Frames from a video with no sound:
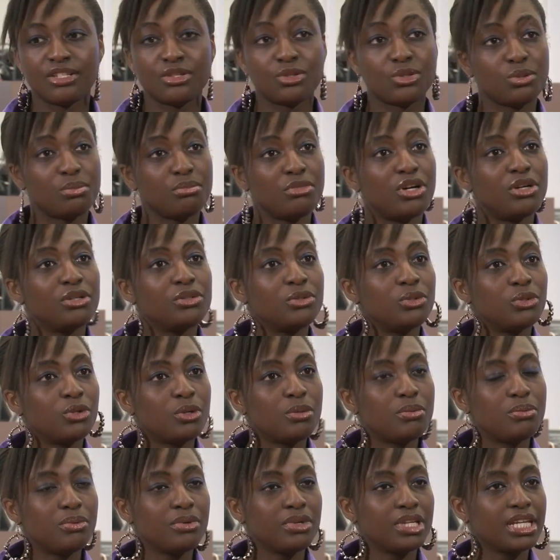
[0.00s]
in mm-hmm. small
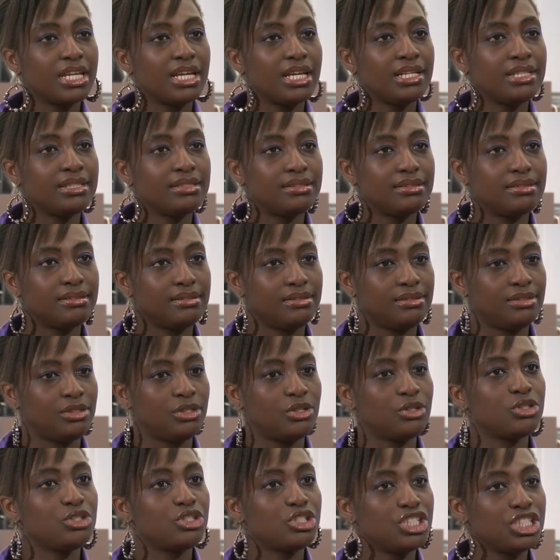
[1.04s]
group, we can
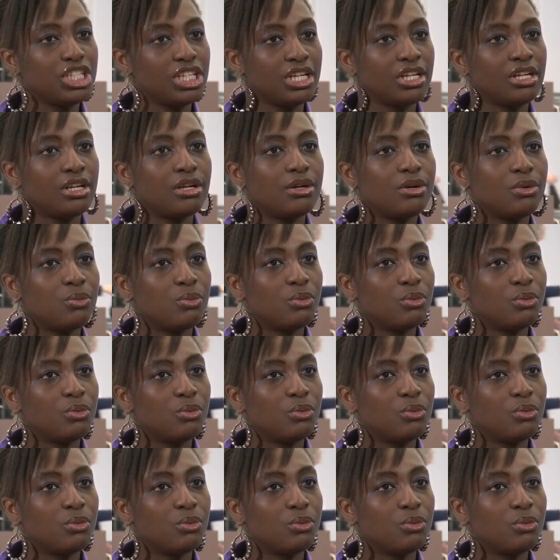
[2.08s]
just share